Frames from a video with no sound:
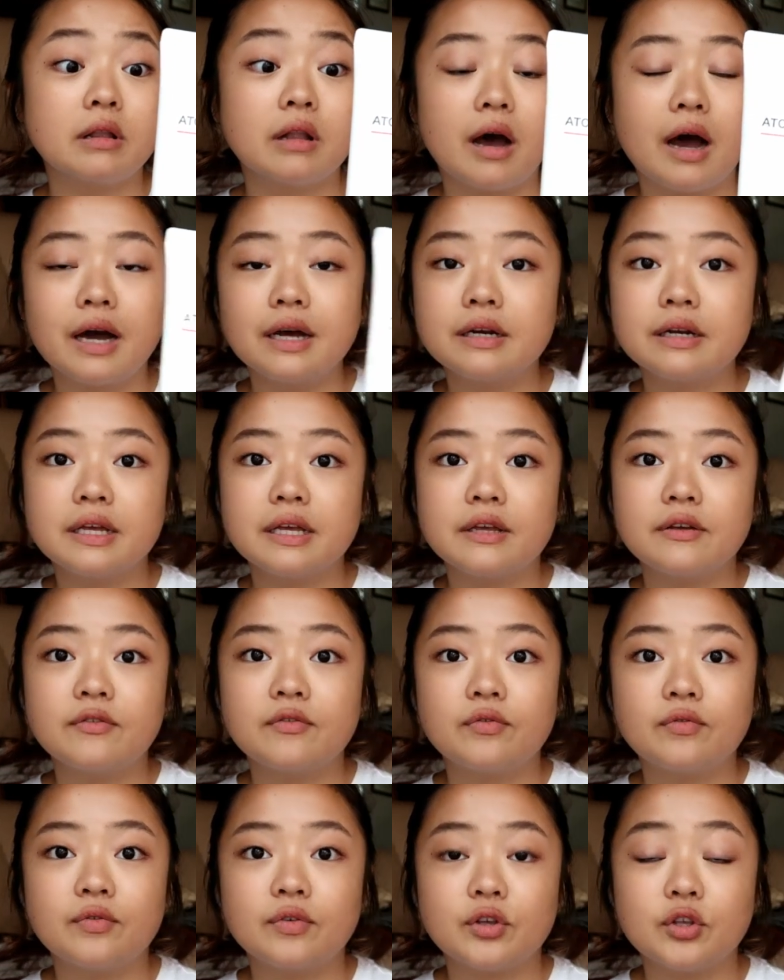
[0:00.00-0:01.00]
a lot if
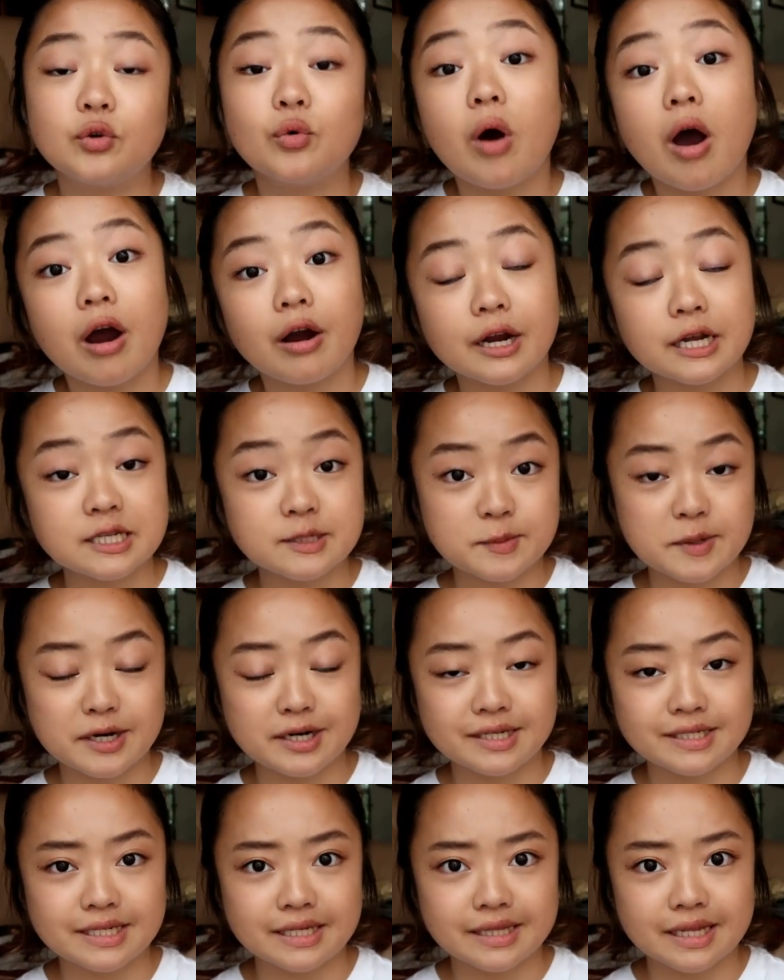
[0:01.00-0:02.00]
you are
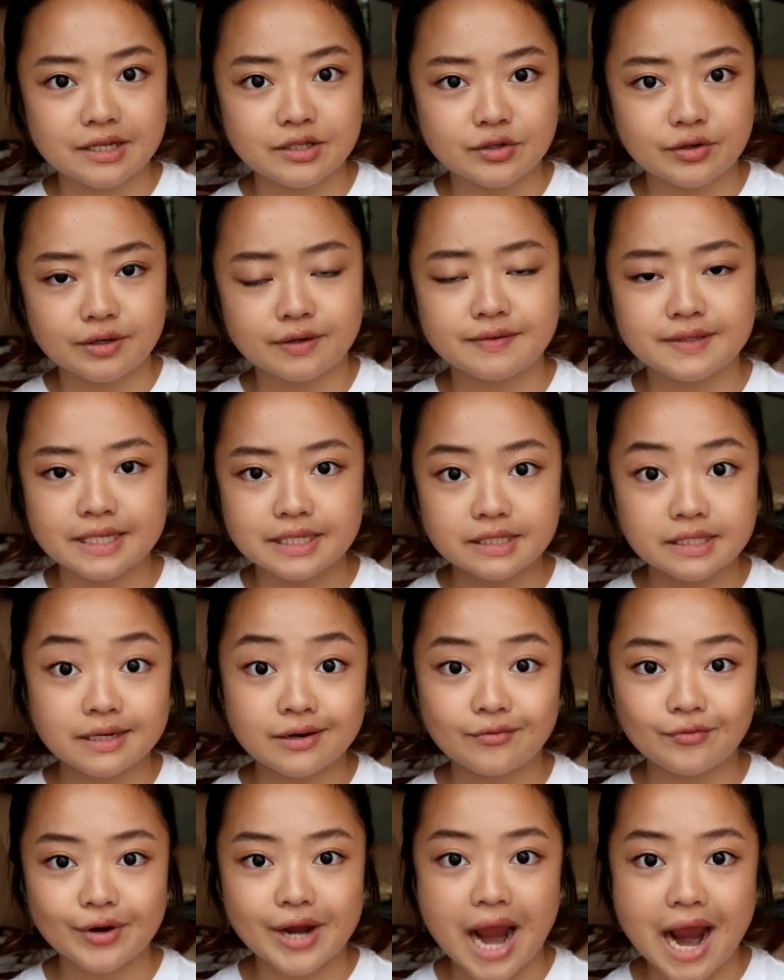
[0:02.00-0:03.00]
experiencing that sort of
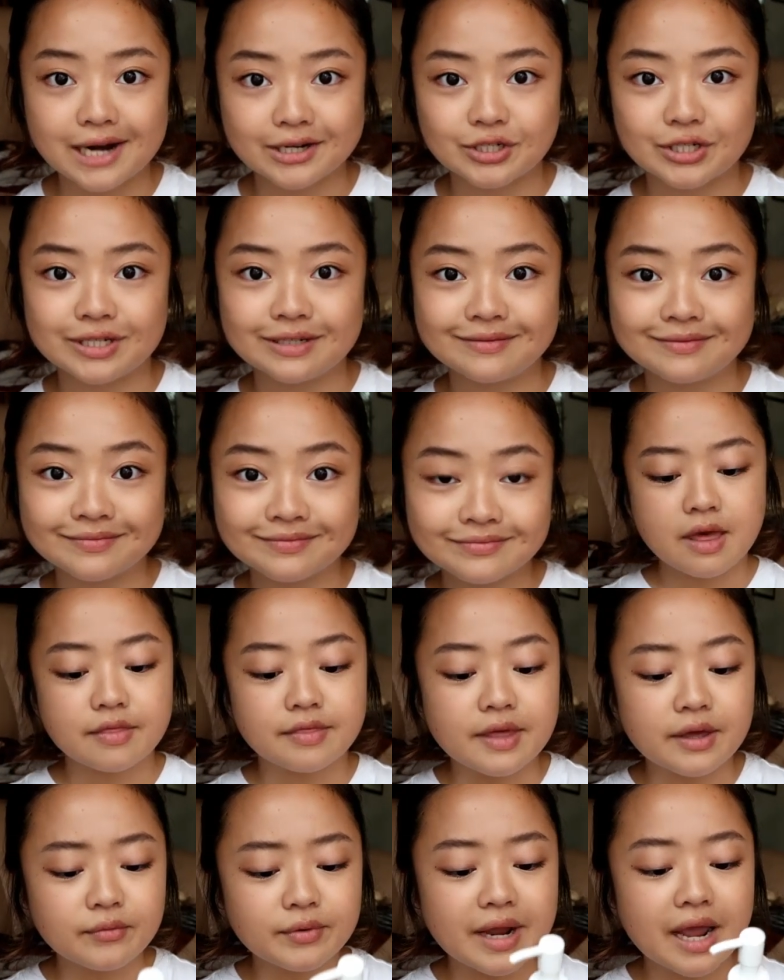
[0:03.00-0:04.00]
sensitive reaction.
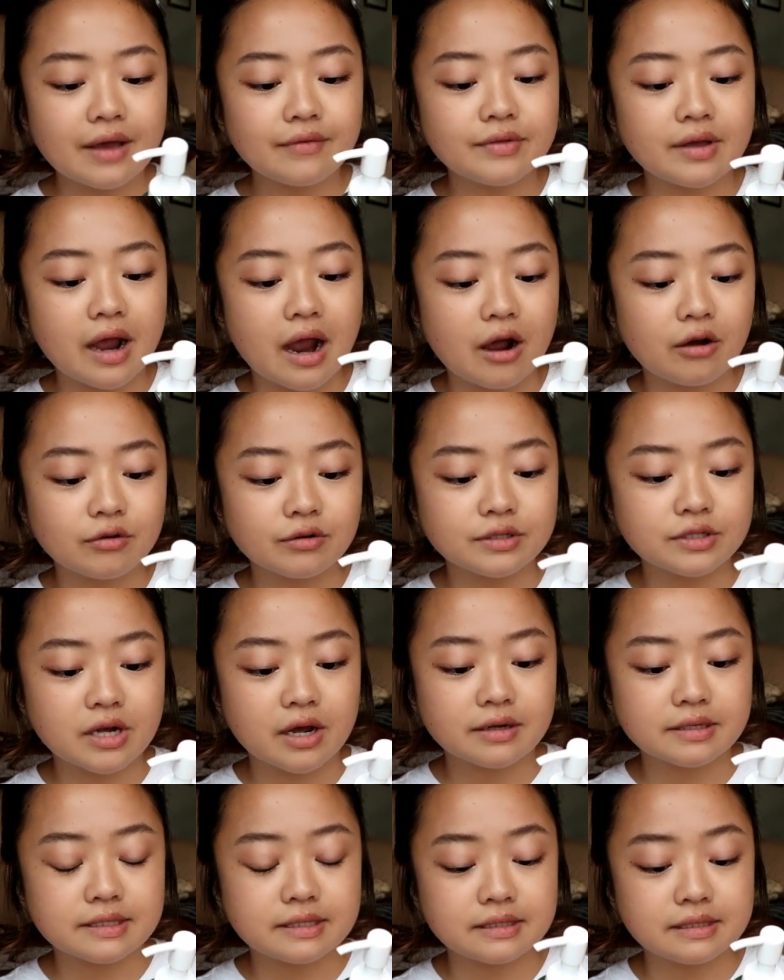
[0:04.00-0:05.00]
Then we have the
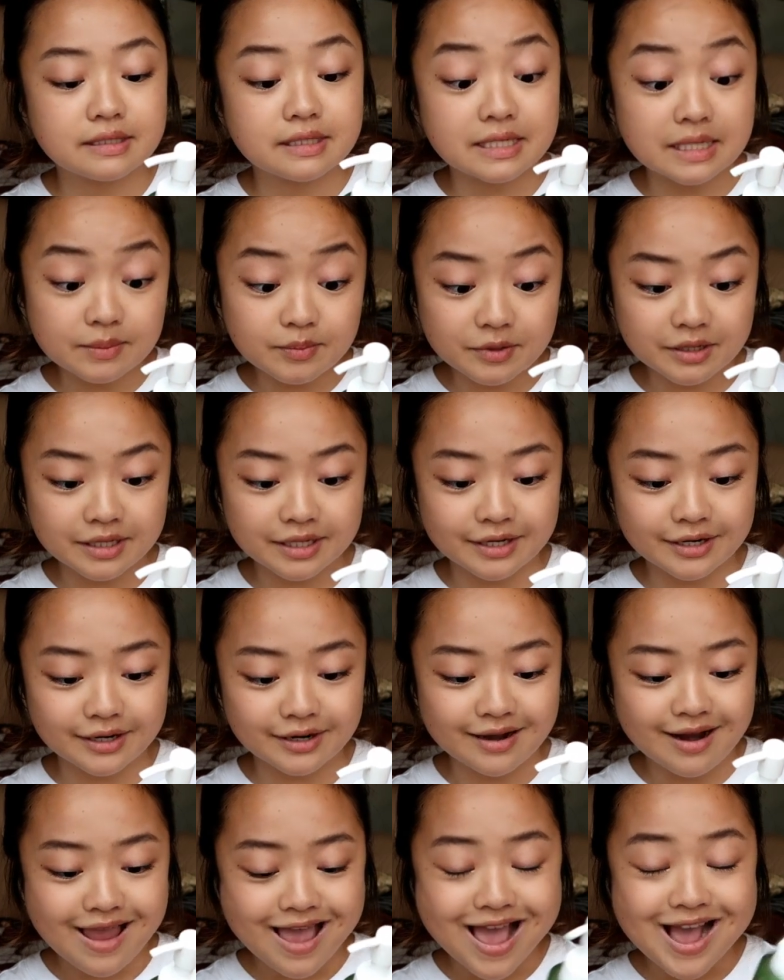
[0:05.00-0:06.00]
Algotox Deep
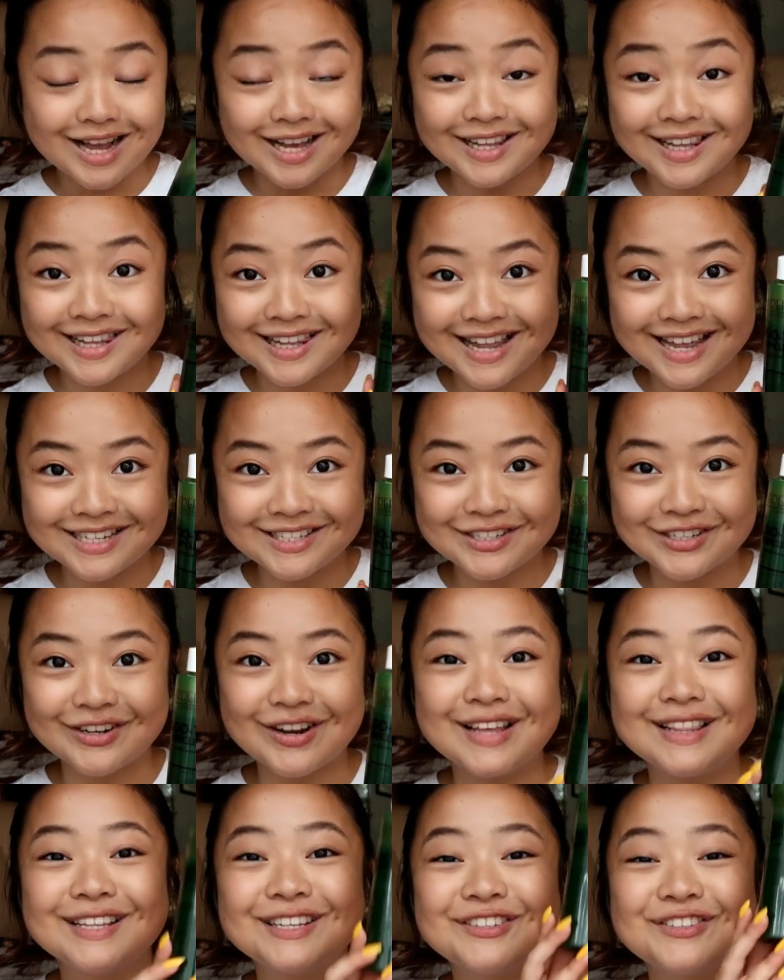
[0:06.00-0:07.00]
Clear
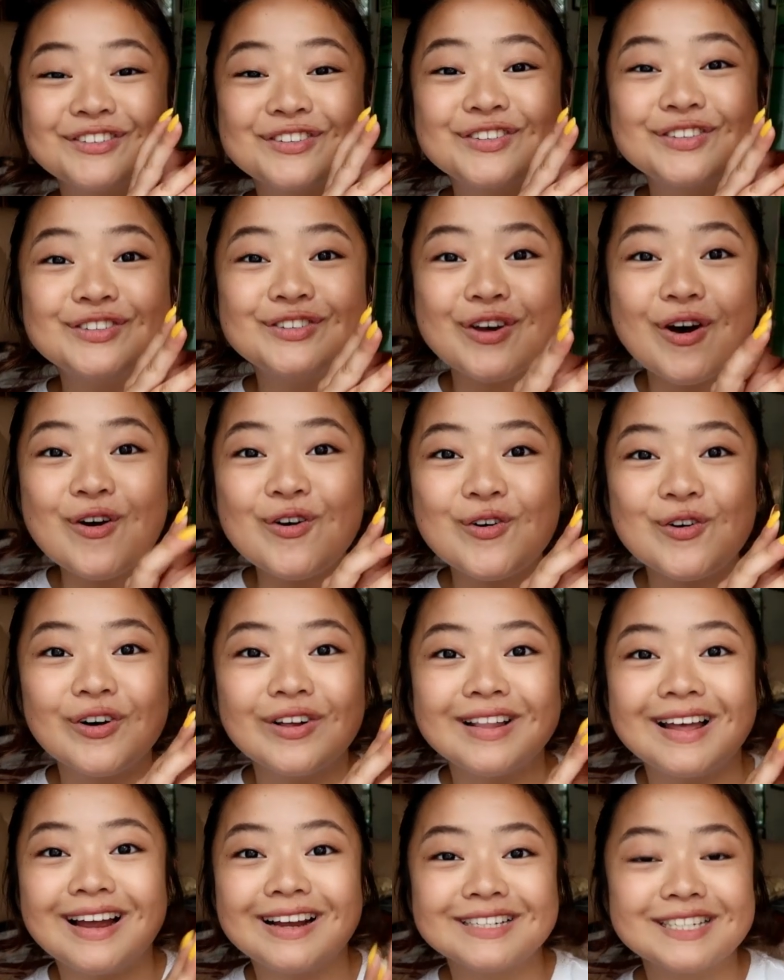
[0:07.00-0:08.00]
Cleanser and this is so
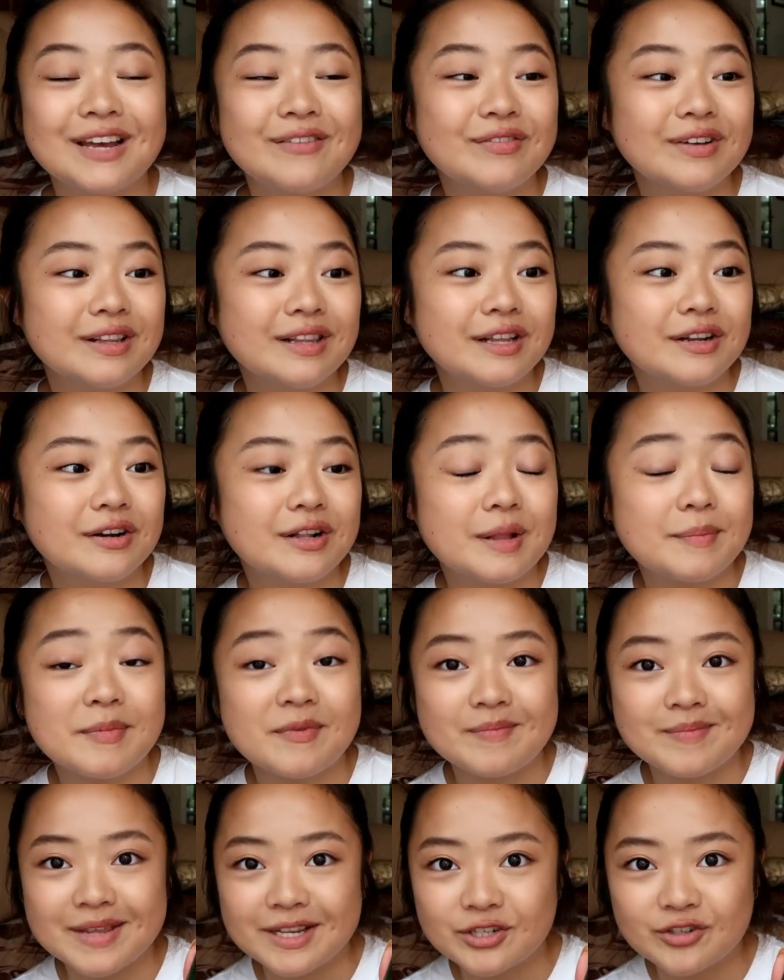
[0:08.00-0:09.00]
cool. I actually have a little
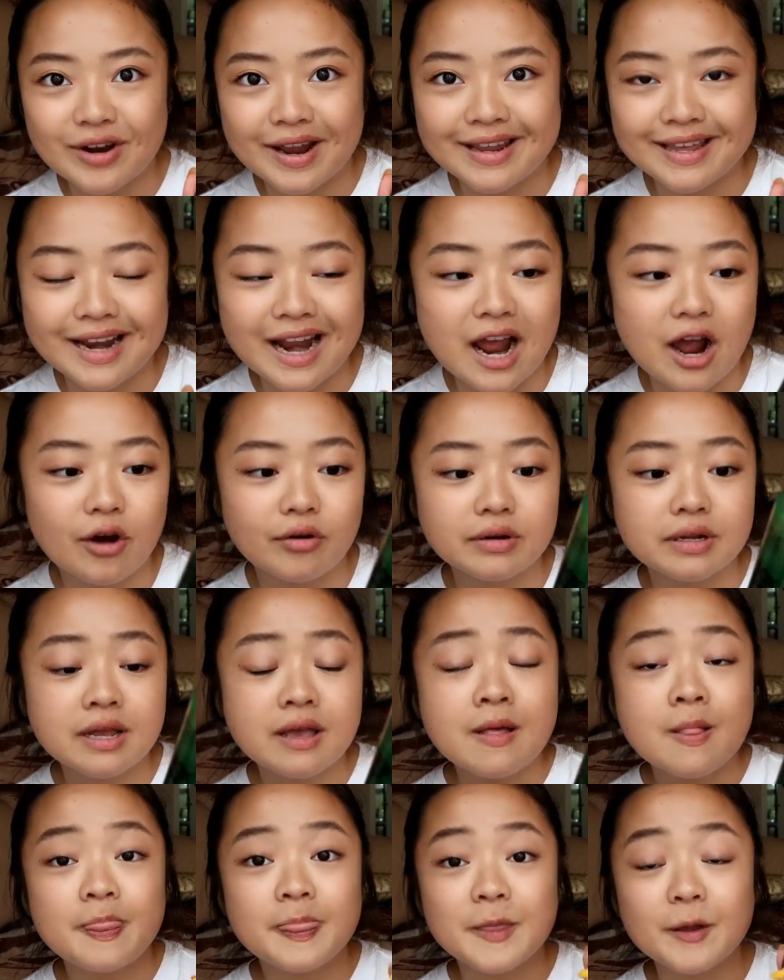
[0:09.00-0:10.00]
clip of me trying it out.
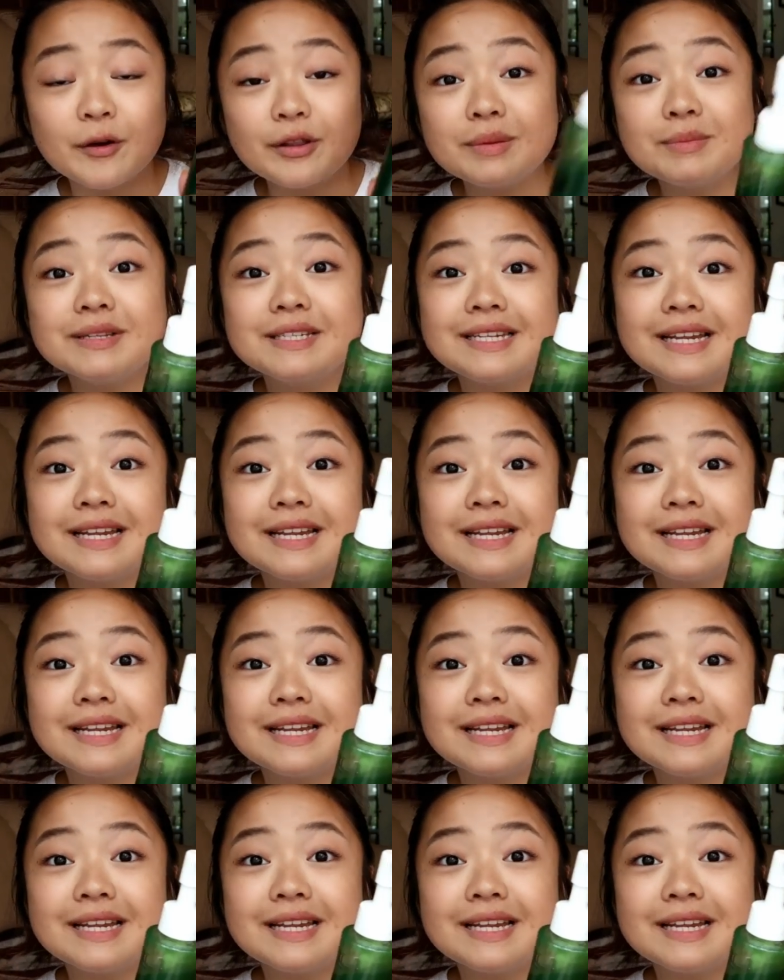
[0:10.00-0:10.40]
The only